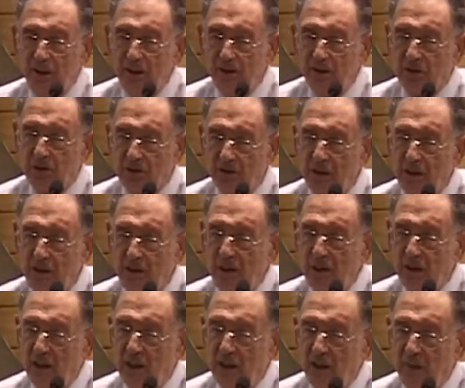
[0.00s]
these
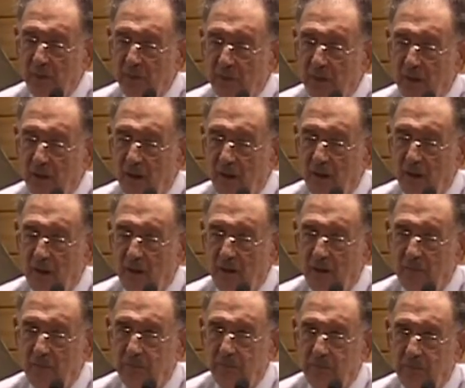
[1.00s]
three uh,
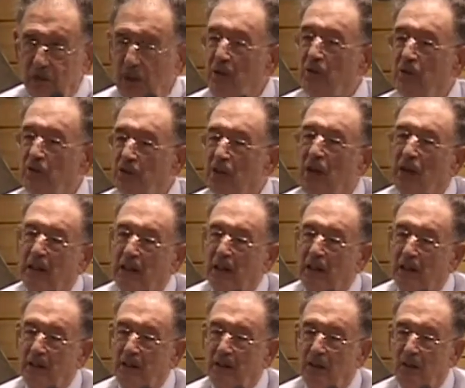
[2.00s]

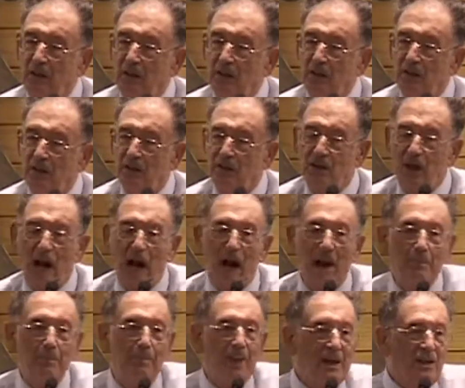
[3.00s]
genocidal ideologies
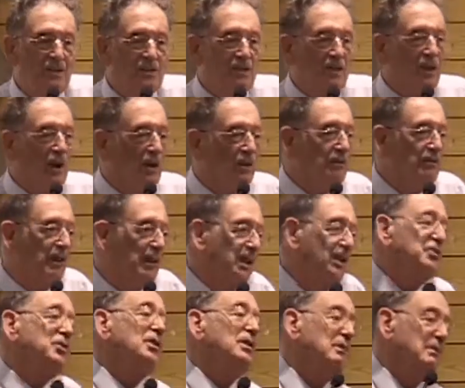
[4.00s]
are based on
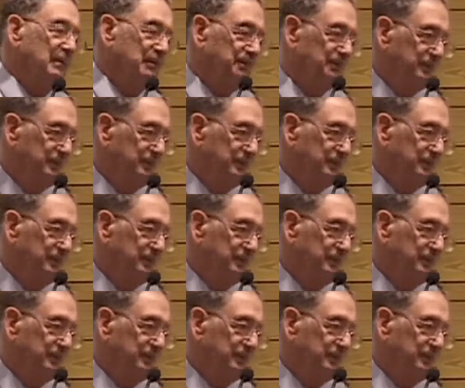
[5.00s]
religion.